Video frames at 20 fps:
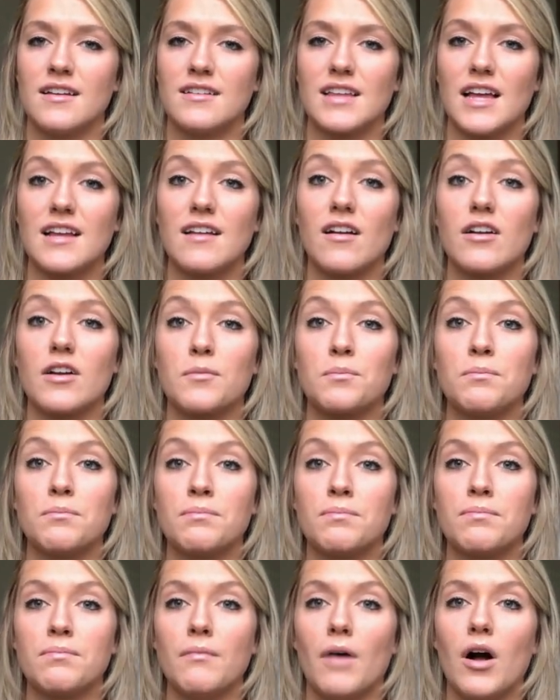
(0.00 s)
that are
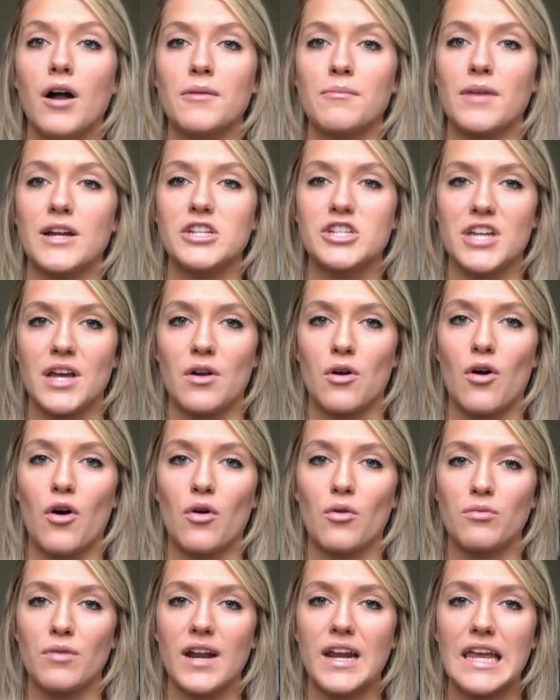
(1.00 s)
on my channel
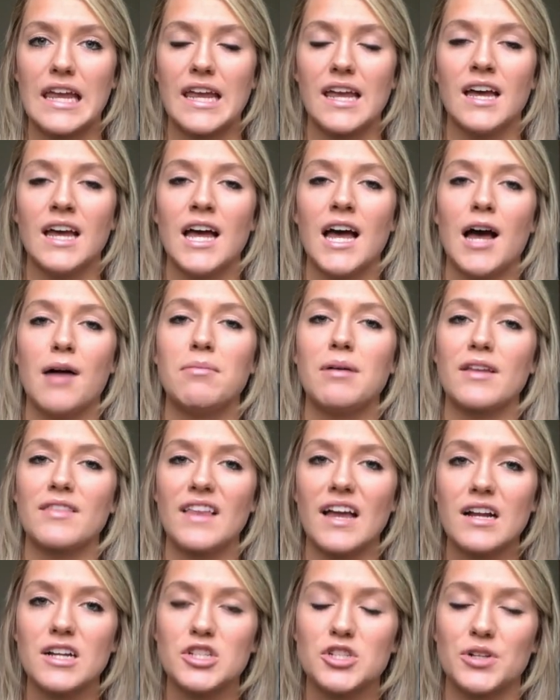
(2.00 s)
already about
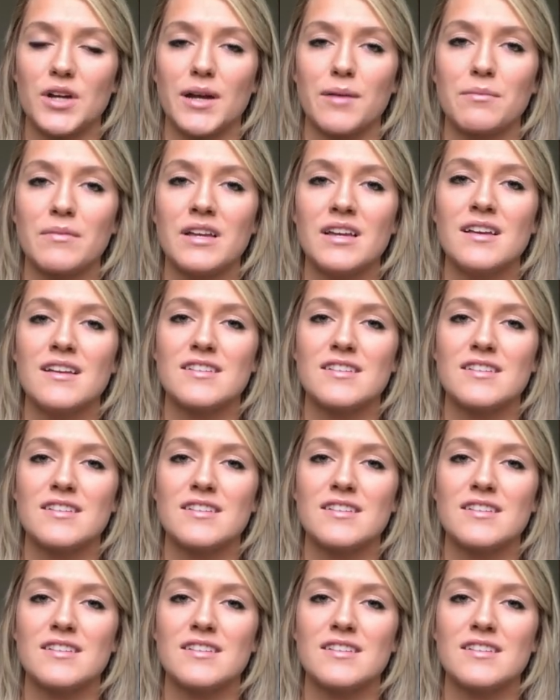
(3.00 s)
that trip.